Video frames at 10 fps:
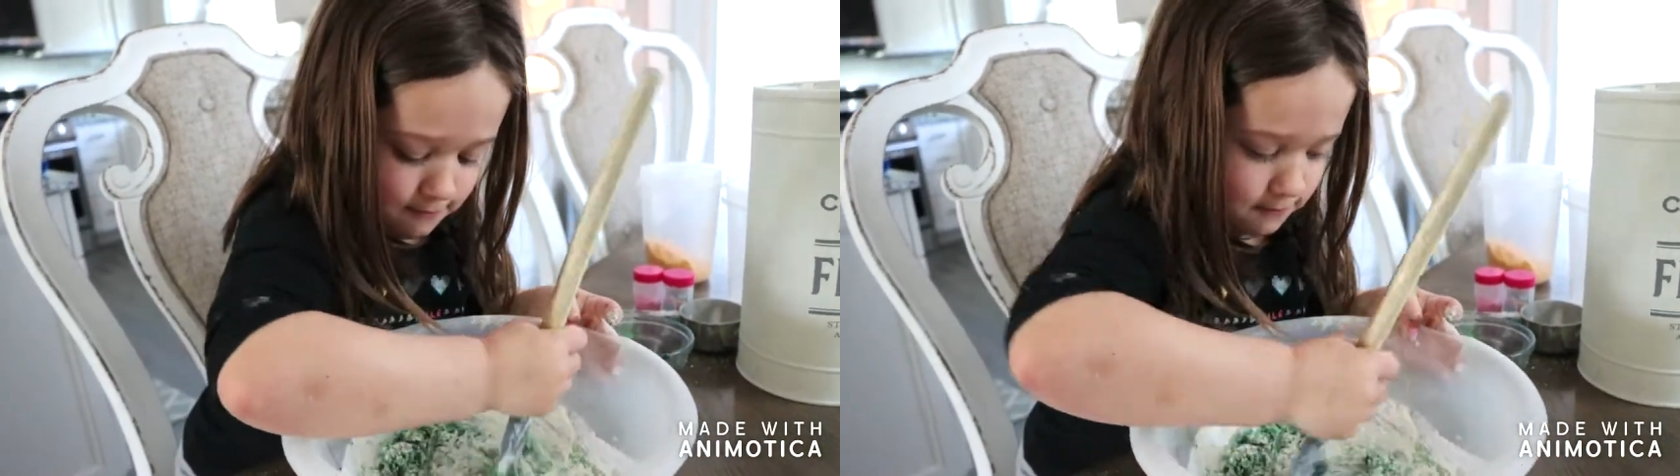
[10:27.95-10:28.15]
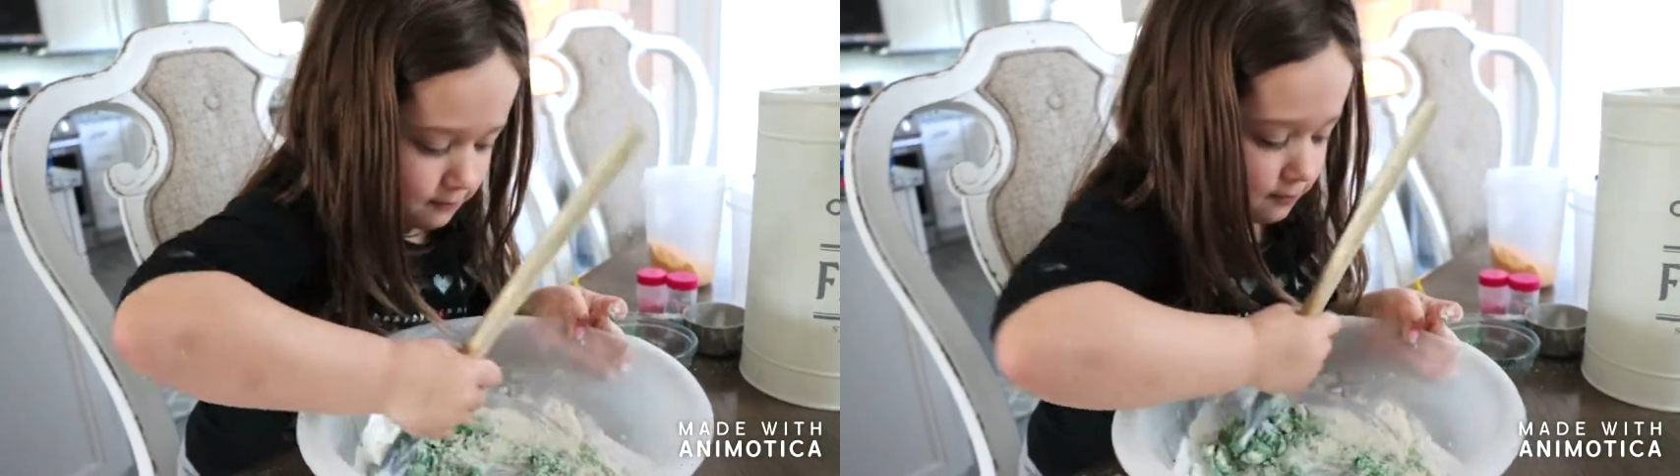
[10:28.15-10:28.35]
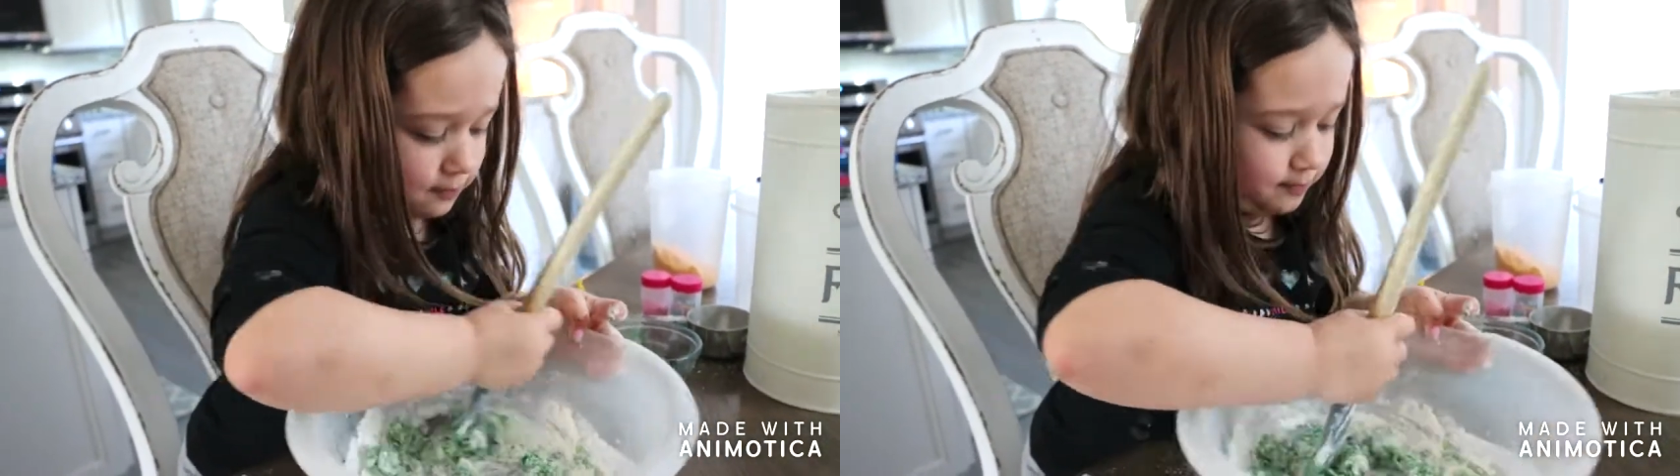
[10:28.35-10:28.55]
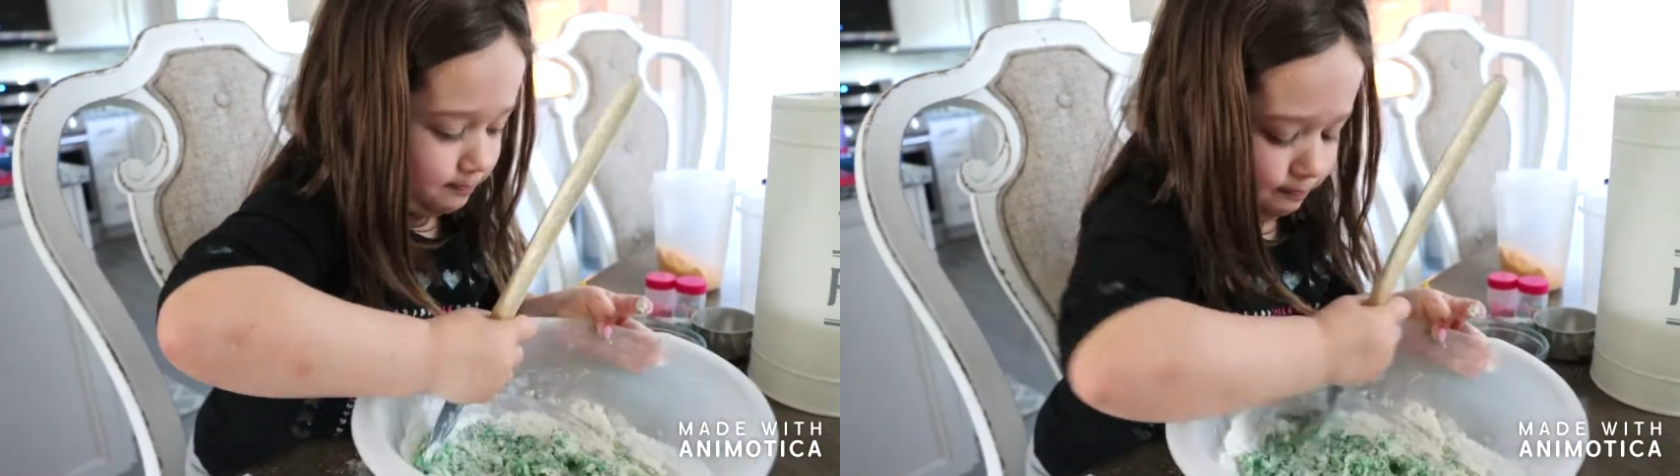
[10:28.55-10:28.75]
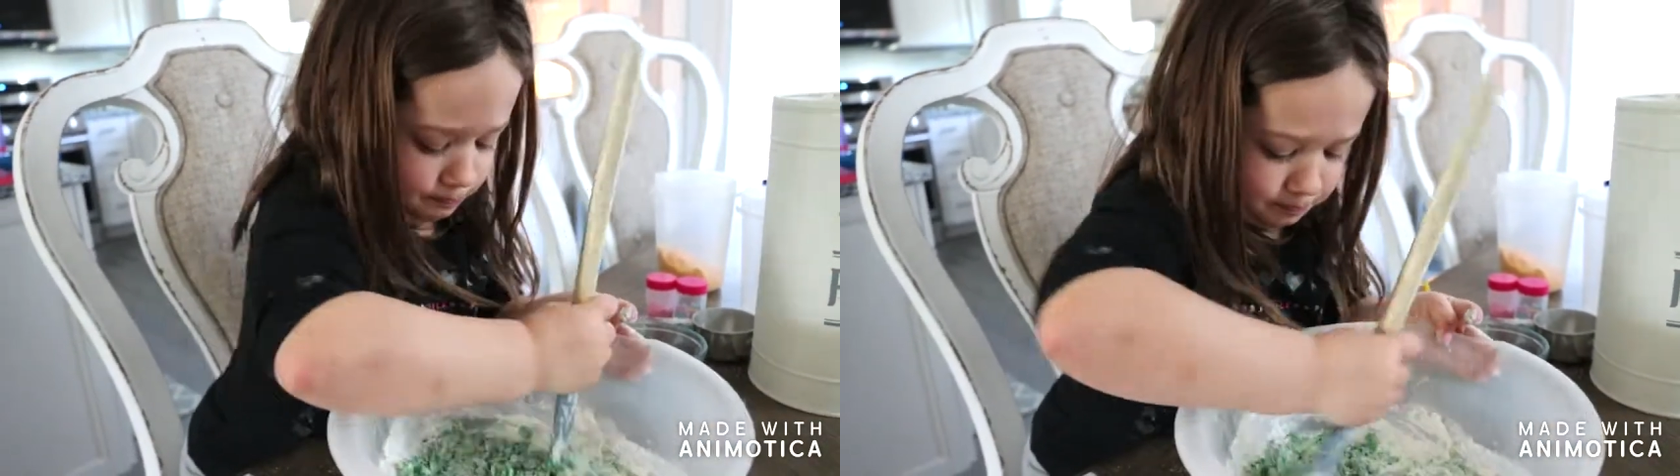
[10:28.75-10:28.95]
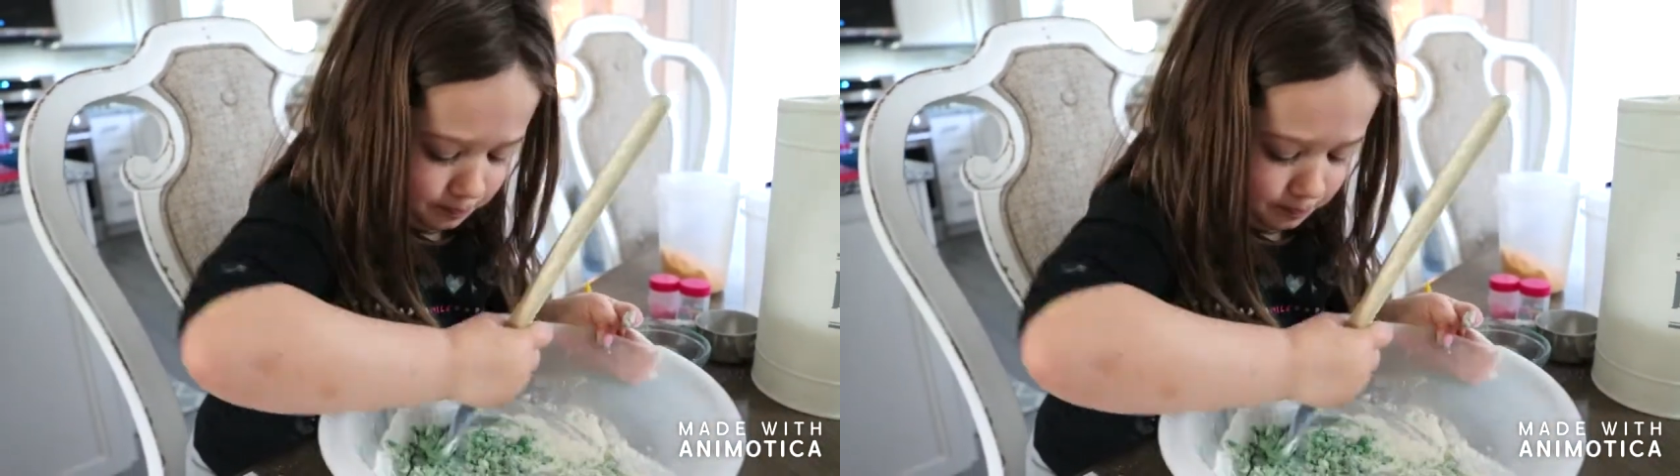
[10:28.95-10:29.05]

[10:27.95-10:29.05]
Good job, dude.